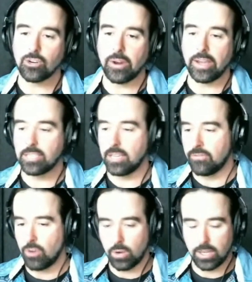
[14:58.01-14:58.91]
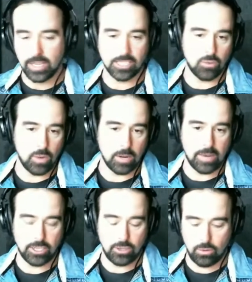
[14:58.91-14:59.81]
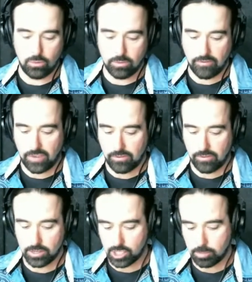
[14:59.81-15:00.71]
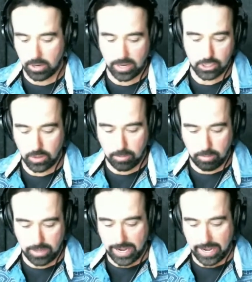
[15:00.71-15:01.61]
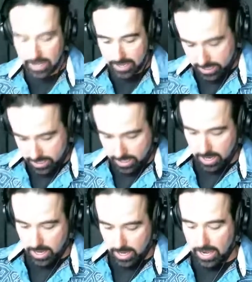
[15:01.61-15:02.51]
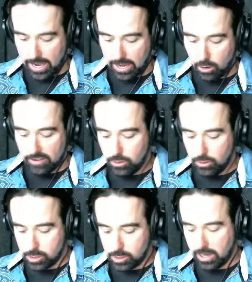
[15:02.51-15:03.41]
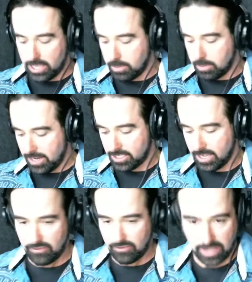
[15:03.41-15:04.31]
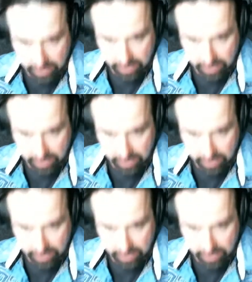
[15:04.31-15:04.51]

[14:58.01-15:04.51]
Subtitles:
great. Vocalese is one of my two favorite sprays on the planet, and I like quite a few sprays, but it is definitely